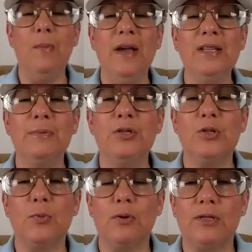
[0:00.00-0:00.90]
My husband
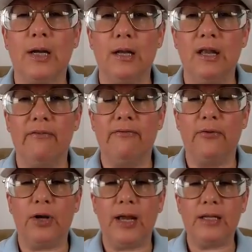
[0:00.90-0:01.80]
just wrote down
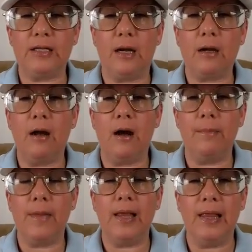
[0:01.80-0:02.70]

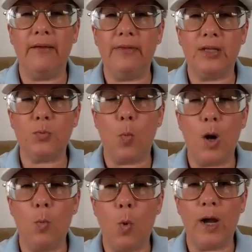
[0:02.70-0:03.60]
11foot8.com. 11, that's
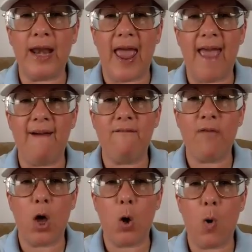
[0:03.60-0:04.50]

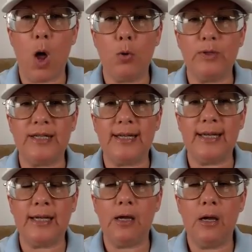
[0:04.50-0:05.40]

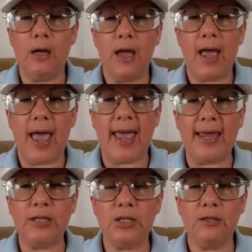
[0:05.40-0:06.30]
11FOOT
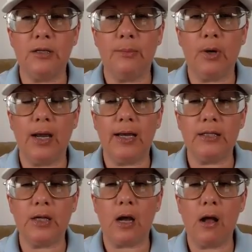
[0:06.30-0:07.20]
8, the number
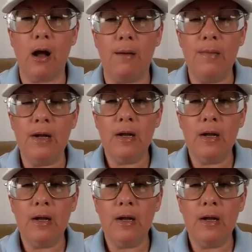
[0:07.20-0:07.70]
8.com.